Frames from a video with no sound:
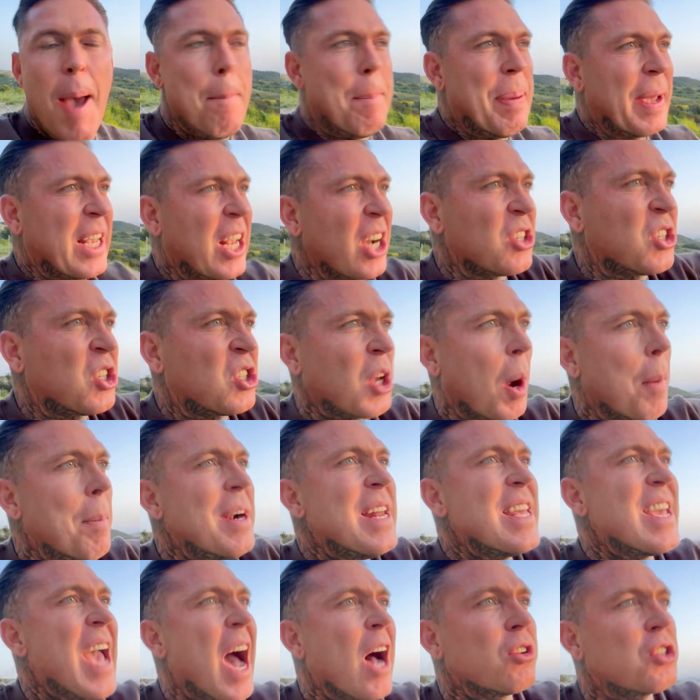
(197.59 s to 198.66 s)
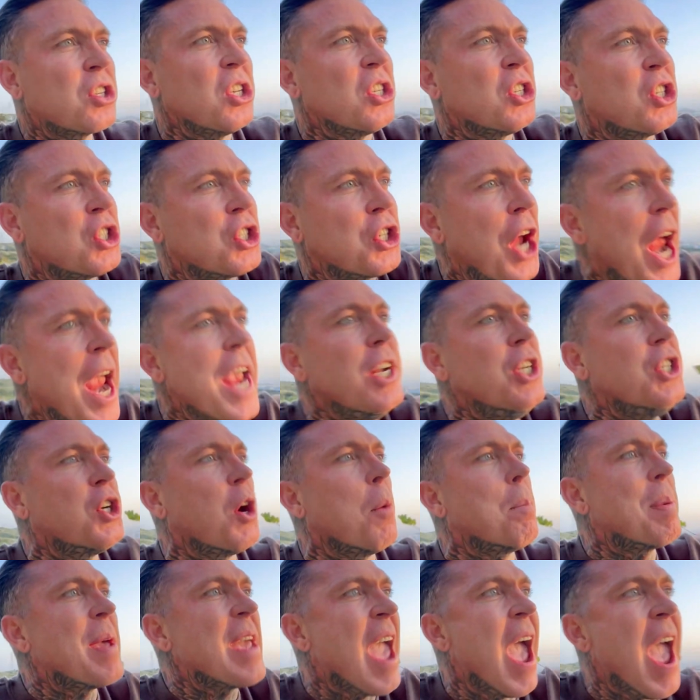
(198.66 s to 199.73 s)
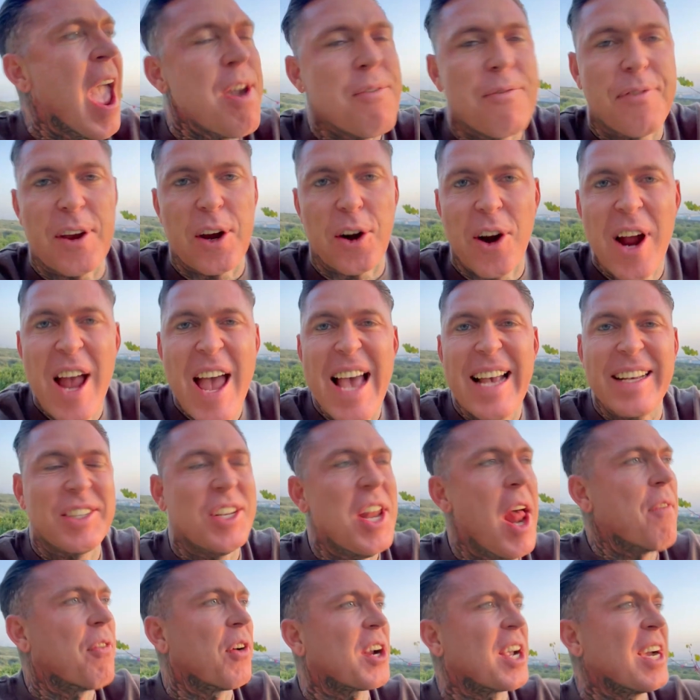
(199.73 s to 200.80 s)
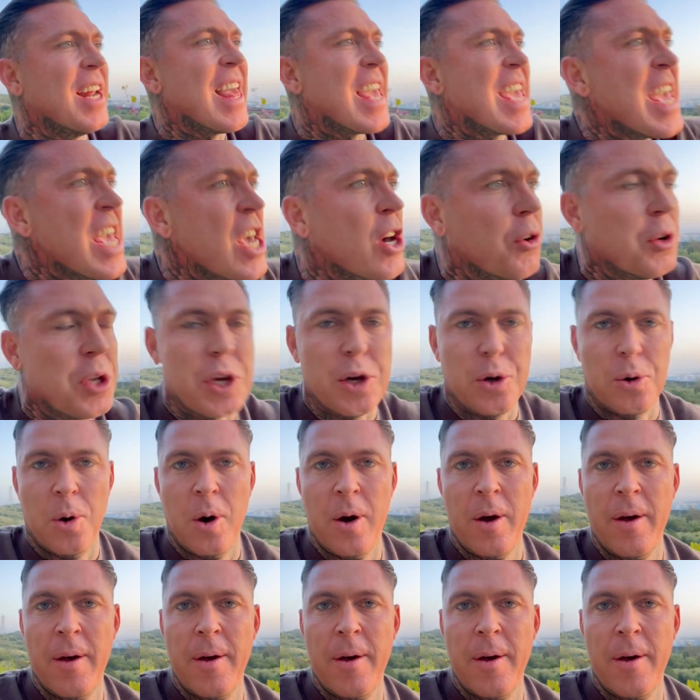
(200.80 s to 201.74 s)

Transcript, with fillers: Because somebody else's change of behavior is never going to heal you.